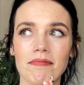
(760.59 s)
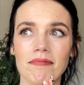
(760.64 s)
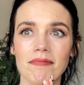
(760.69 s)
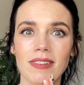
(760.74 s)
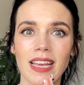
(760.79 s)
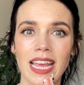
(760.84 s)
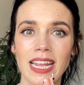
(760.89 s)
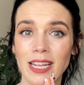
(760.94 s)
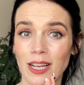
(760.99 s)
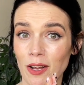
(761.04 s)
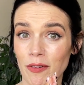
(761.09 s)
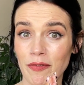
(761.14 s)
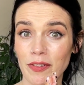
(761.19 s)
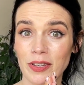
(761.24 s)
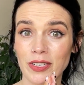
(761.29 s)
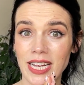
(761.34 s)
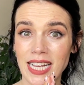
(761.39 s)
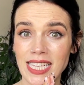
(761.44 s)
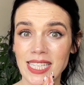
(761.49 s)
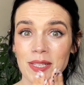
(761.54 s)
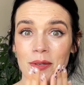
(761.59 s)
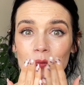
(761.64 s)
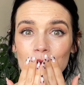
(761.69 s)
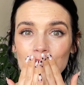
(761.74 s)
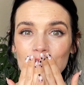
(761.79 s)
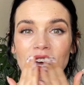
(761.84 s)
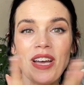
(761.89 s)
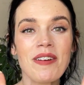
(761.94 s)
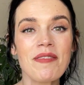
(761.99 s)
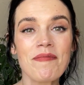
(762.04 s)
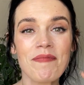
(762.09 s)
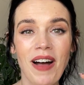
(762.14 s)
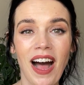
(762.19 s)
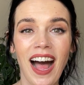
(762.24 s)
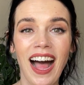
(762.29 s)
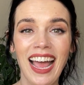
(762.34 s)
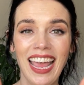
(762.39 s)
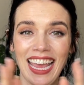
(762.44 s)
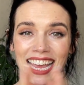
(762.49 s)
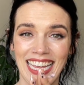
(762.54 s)
in a few days.
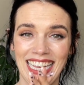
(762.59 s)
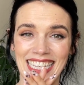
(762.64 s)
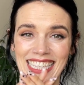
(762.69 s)
Bye.